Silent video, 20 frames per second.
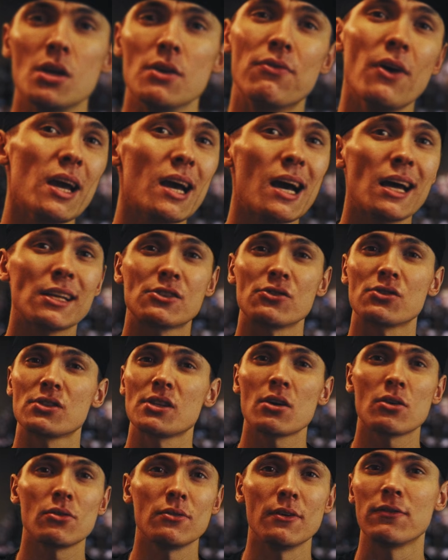If I had to
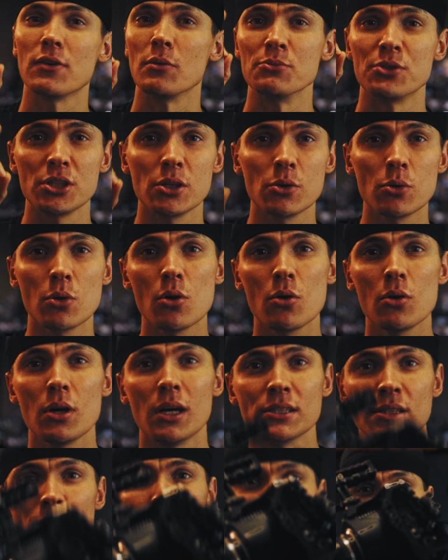start over from zero
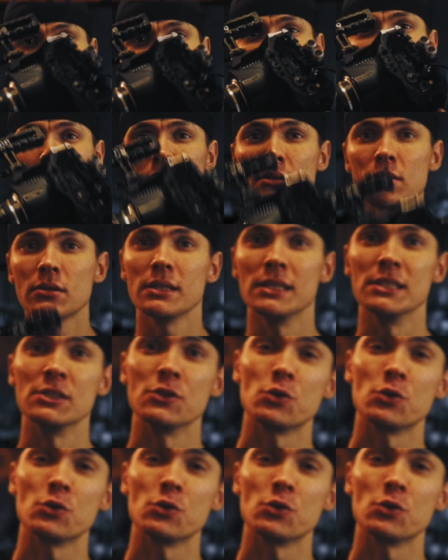as a filmmaker in